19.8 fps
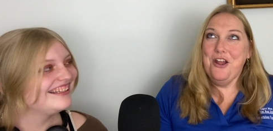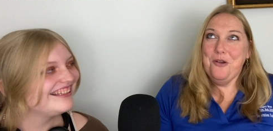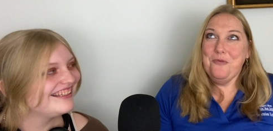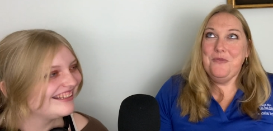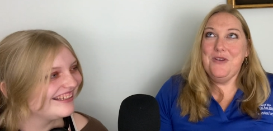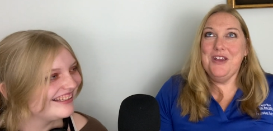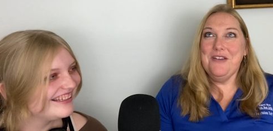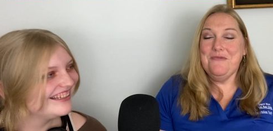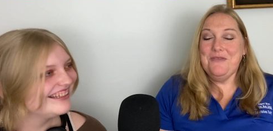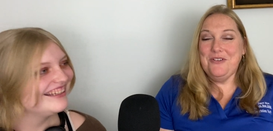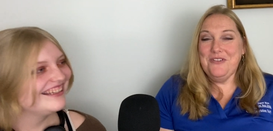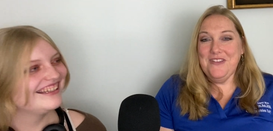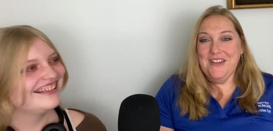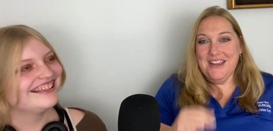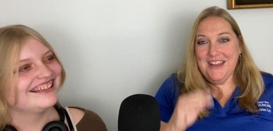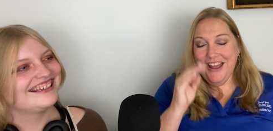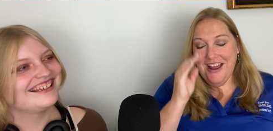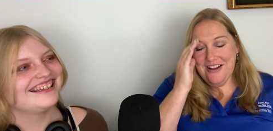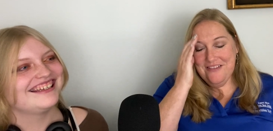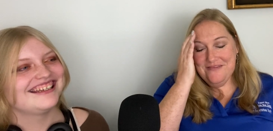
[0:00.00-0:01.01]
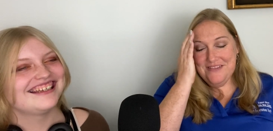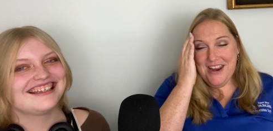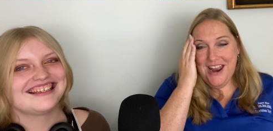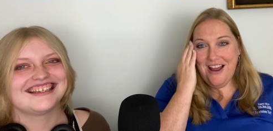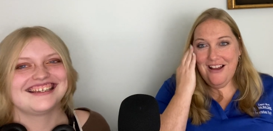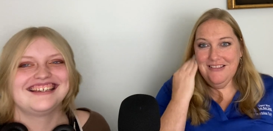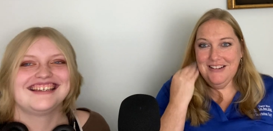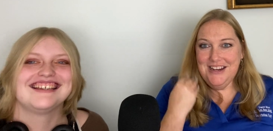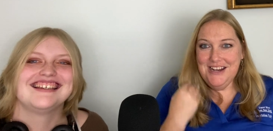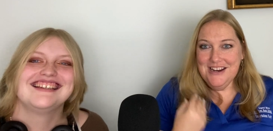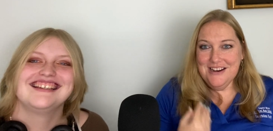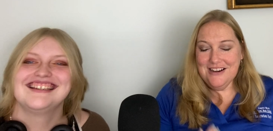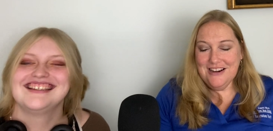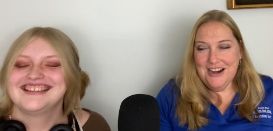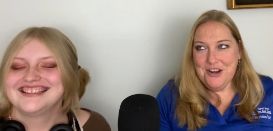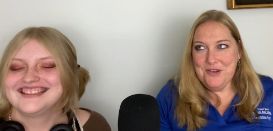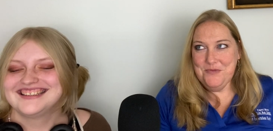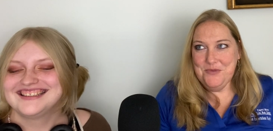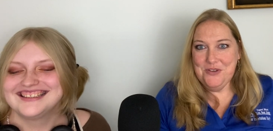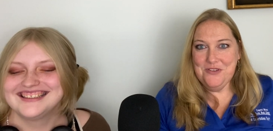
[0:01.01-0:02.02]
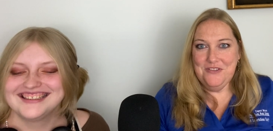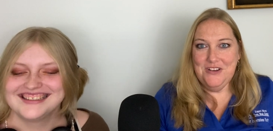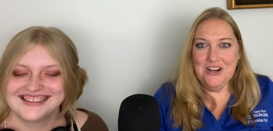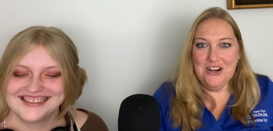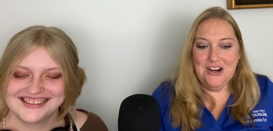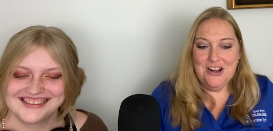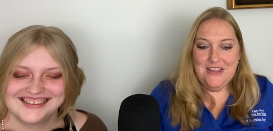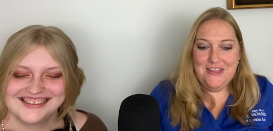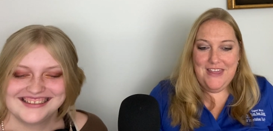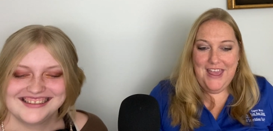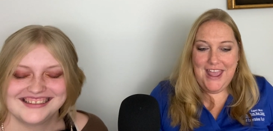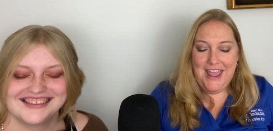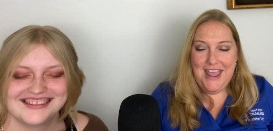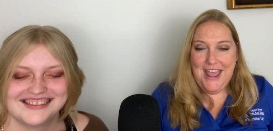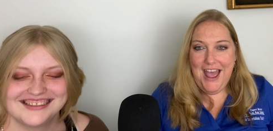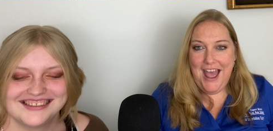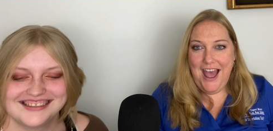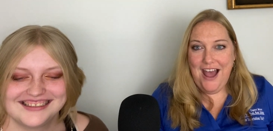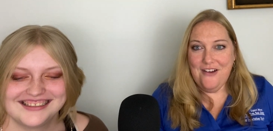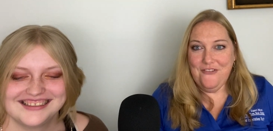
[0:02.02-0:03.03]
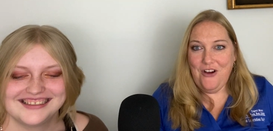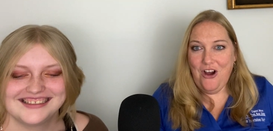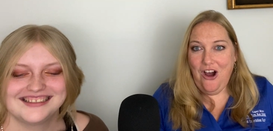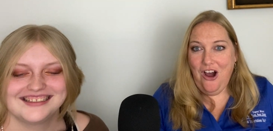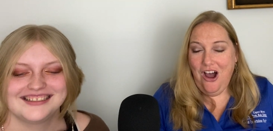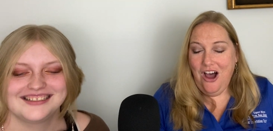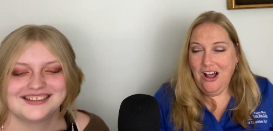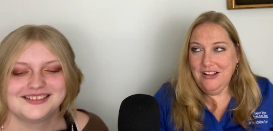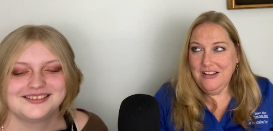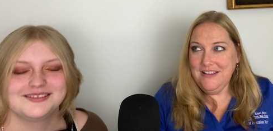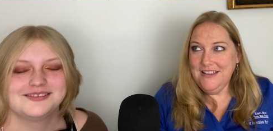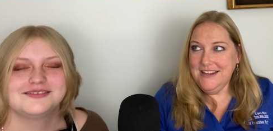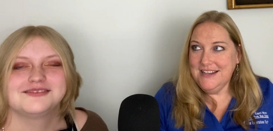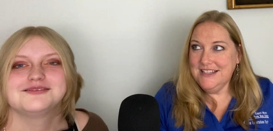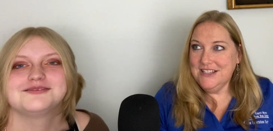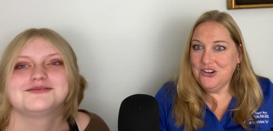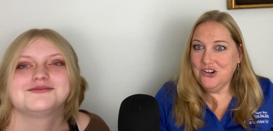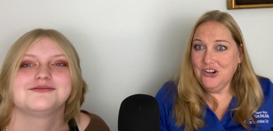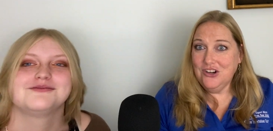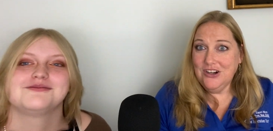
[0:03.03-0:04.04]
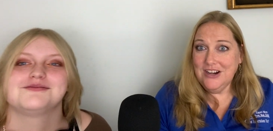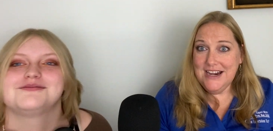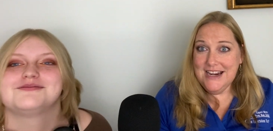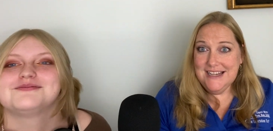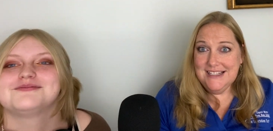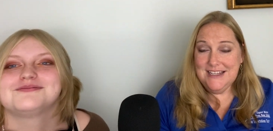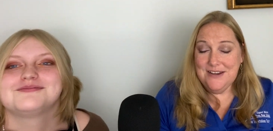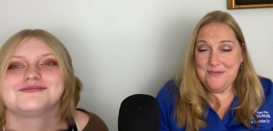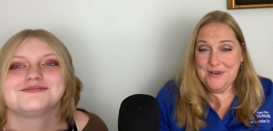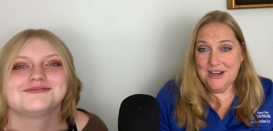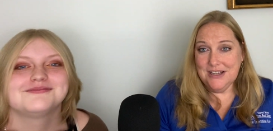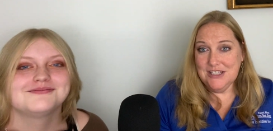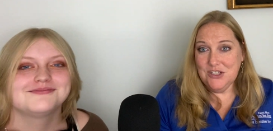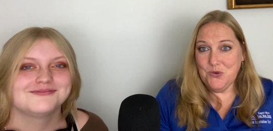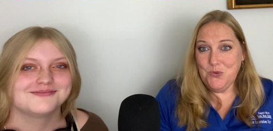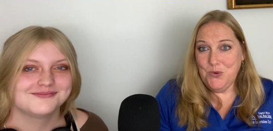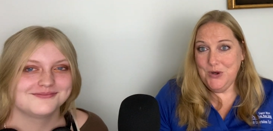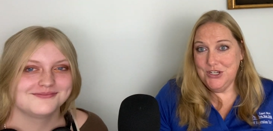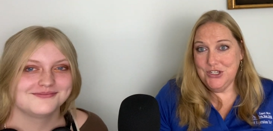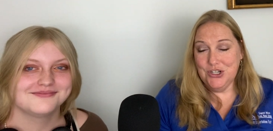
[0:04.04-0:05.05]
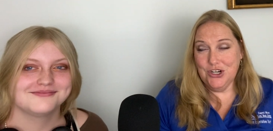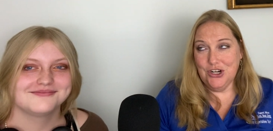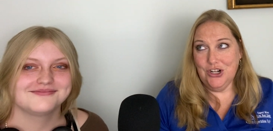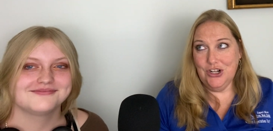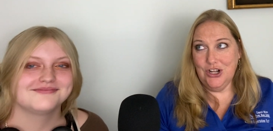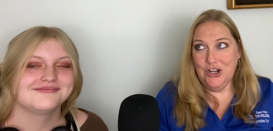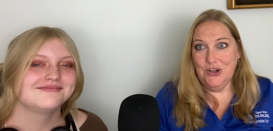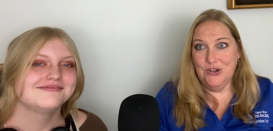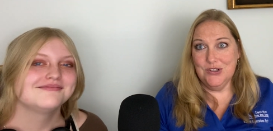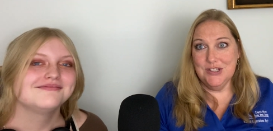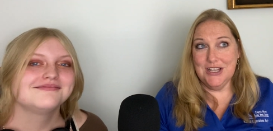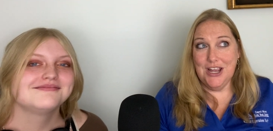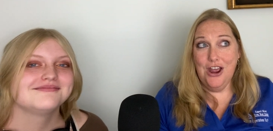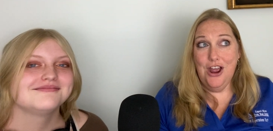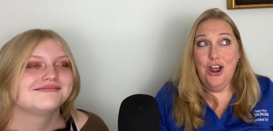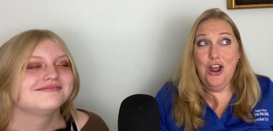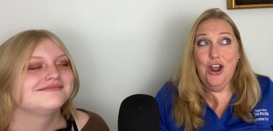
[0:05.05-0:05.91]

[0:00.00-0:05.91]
Speaker 1: people that come down here and move here, they have all of these crazy amounts of winter clothes.